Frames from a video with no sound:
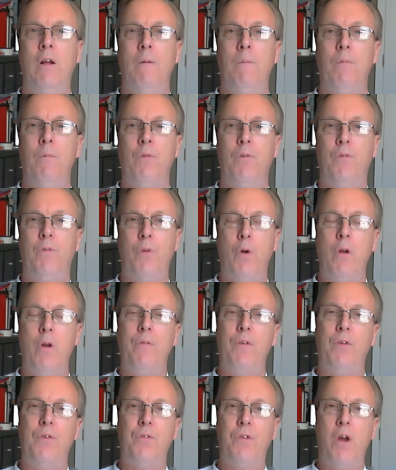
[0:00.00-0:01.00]
sort of the
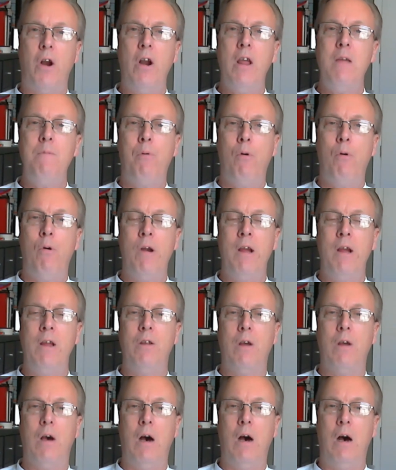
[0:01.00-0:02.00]
starting point
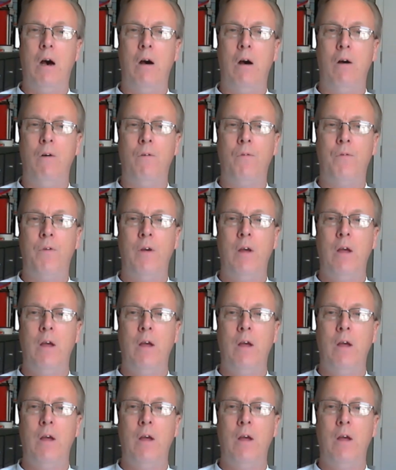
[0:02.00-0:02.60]
of